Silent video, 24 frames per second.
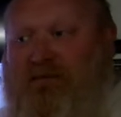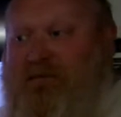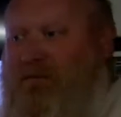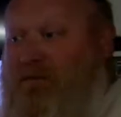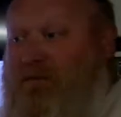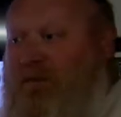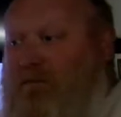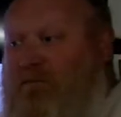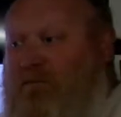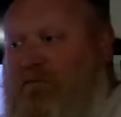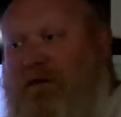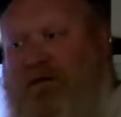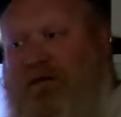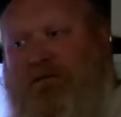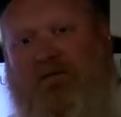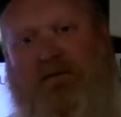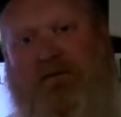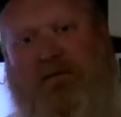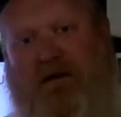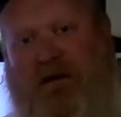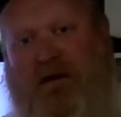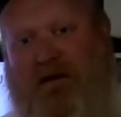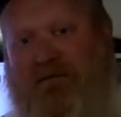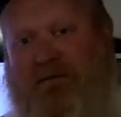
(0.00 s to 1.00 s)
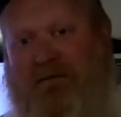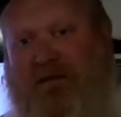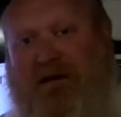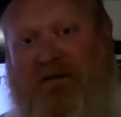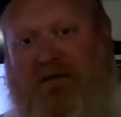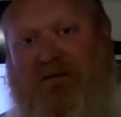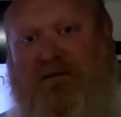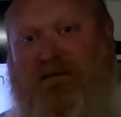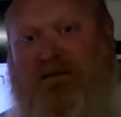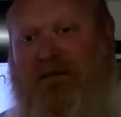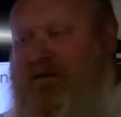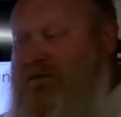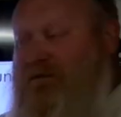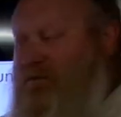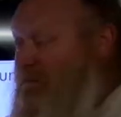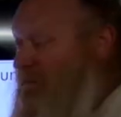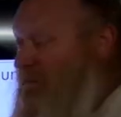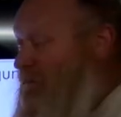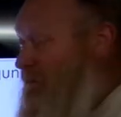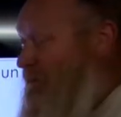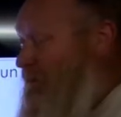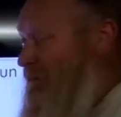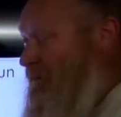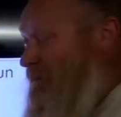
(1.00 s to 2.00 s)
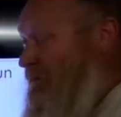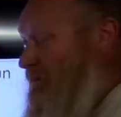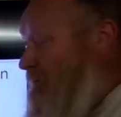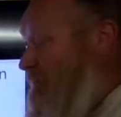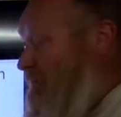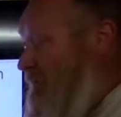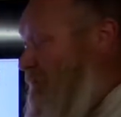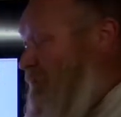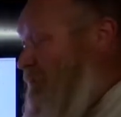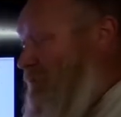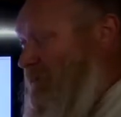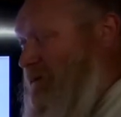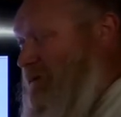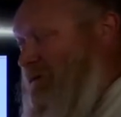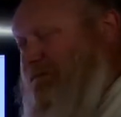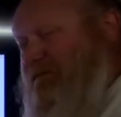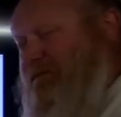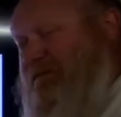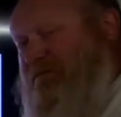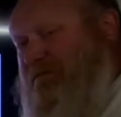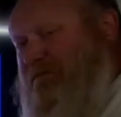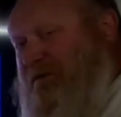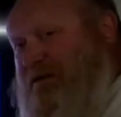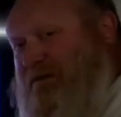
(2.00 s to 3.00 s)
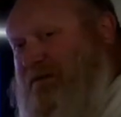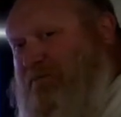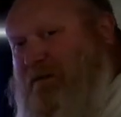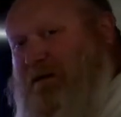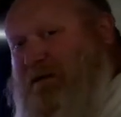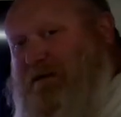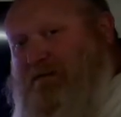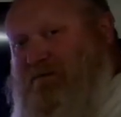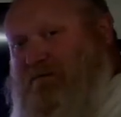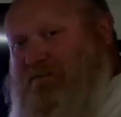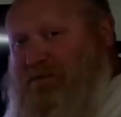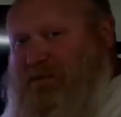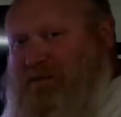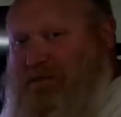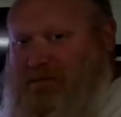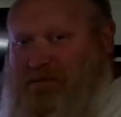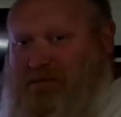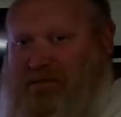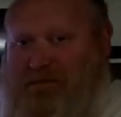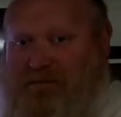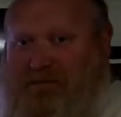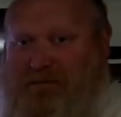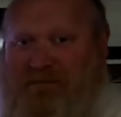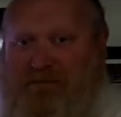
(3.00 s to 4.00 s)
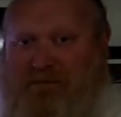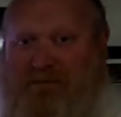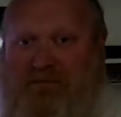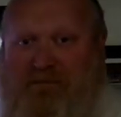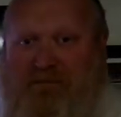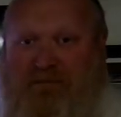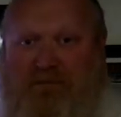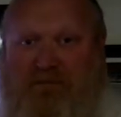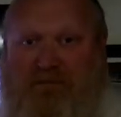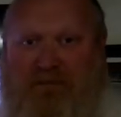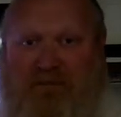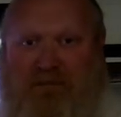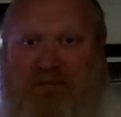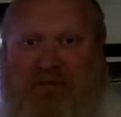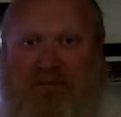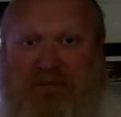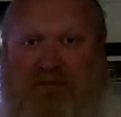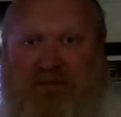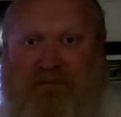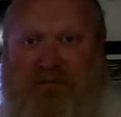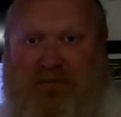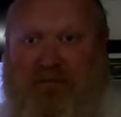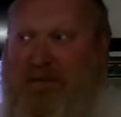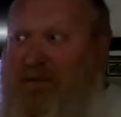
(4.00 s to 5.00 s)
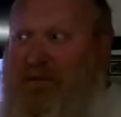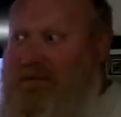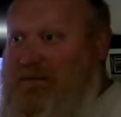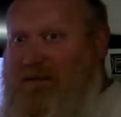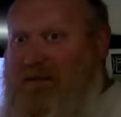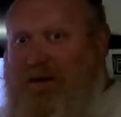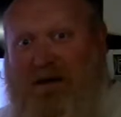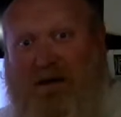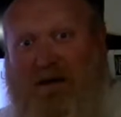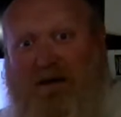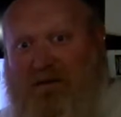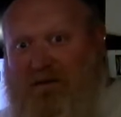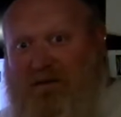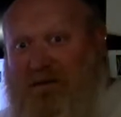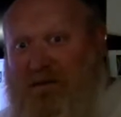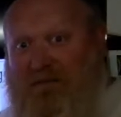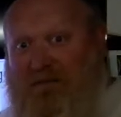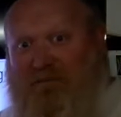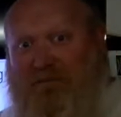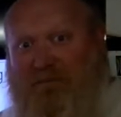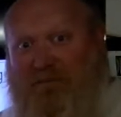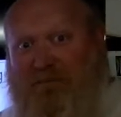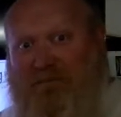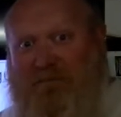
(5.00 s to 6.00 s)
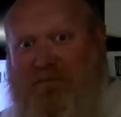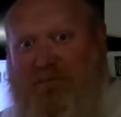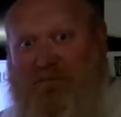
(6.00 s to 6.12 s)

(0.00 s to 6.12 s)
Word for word: there are veteran cops out there that will give some leeway on this, but that's not all of them.